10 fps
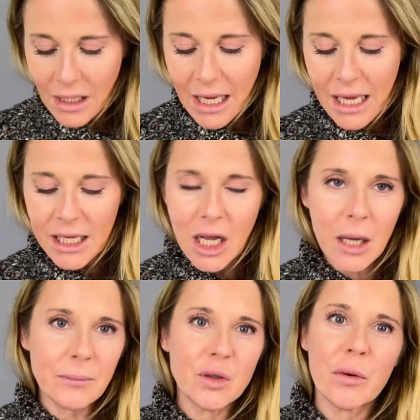It
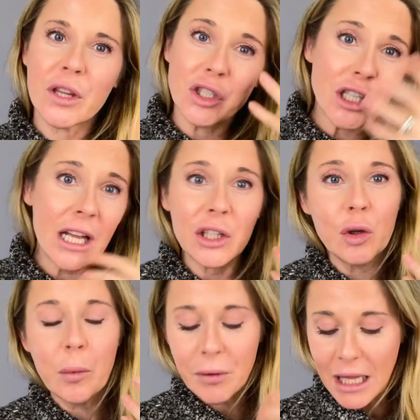comes with a gel
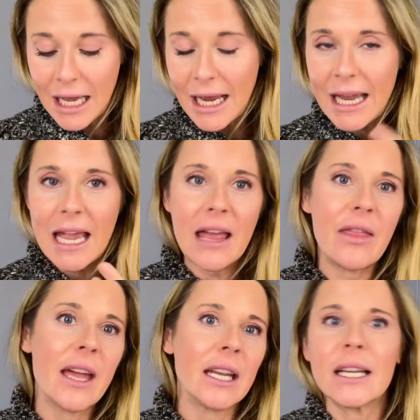you apply,
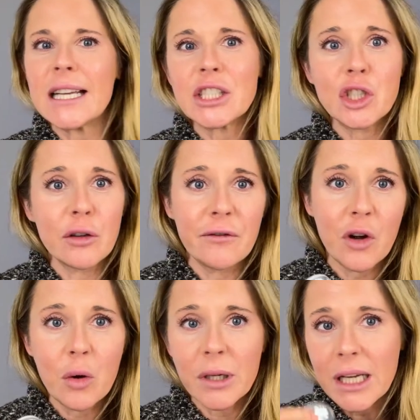and then it connects to your
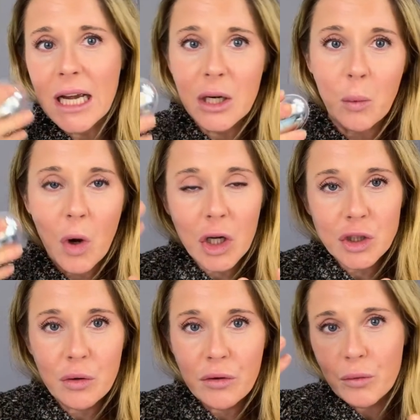phone and kind of
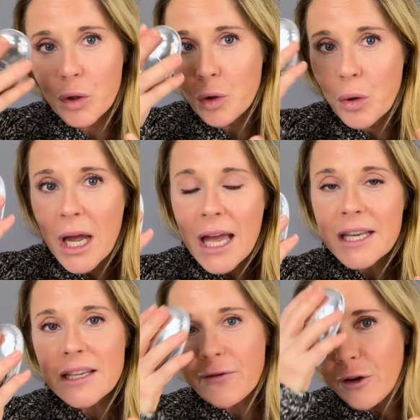walks you through
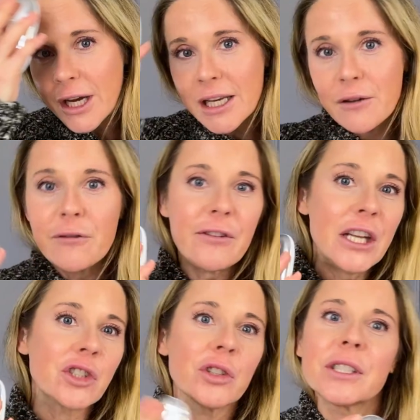different
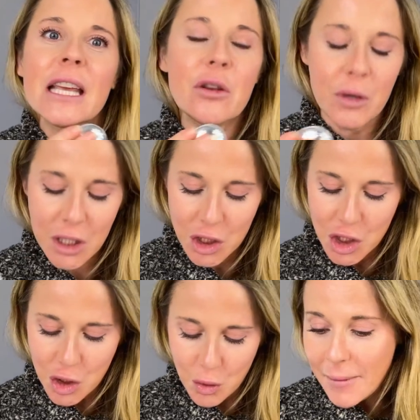facials that you can
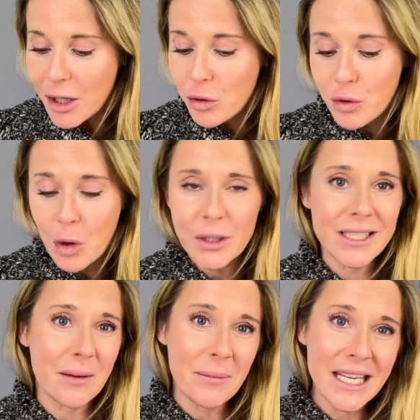do, and you
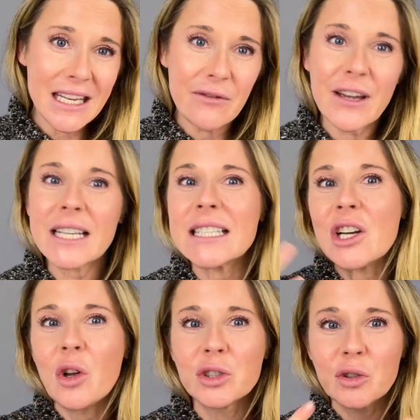notice an immediate effect, and
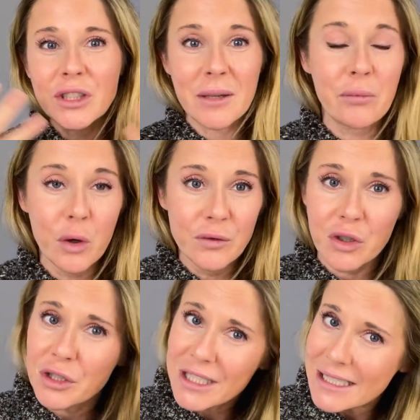it also just improves
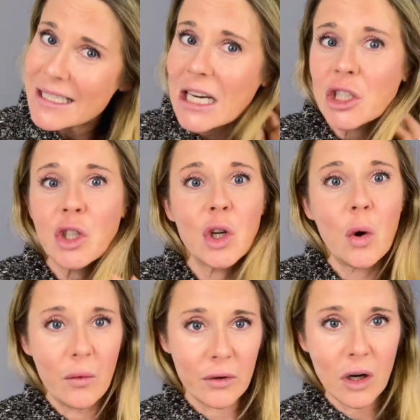your skin texture
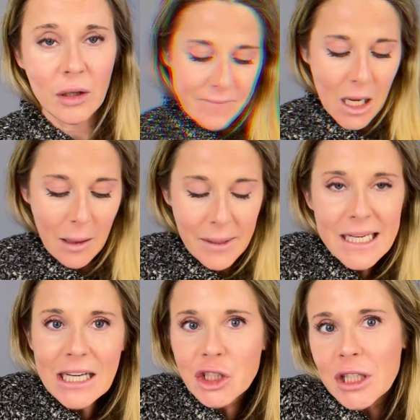overall. It
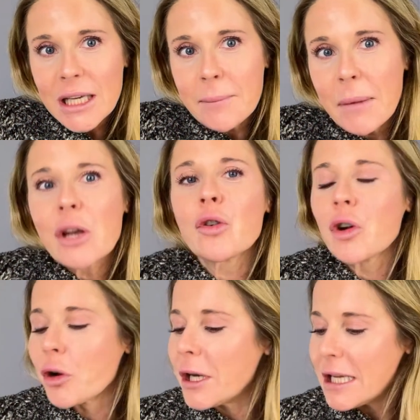actually,
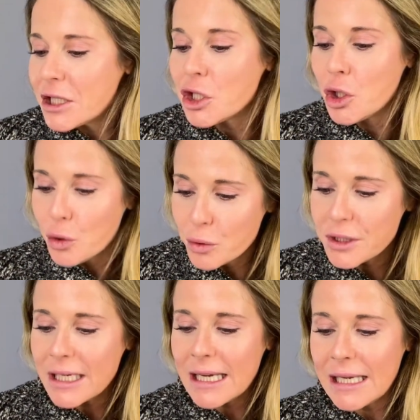microcurrent is
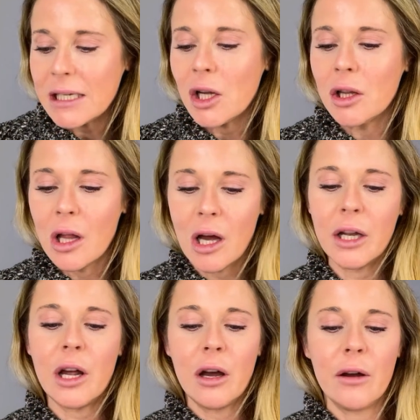used in a
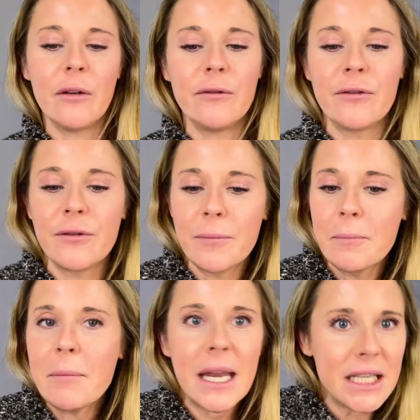lot of
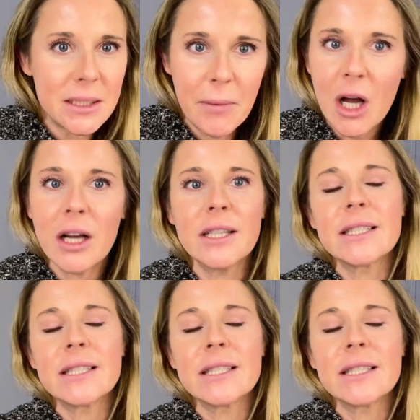medi spas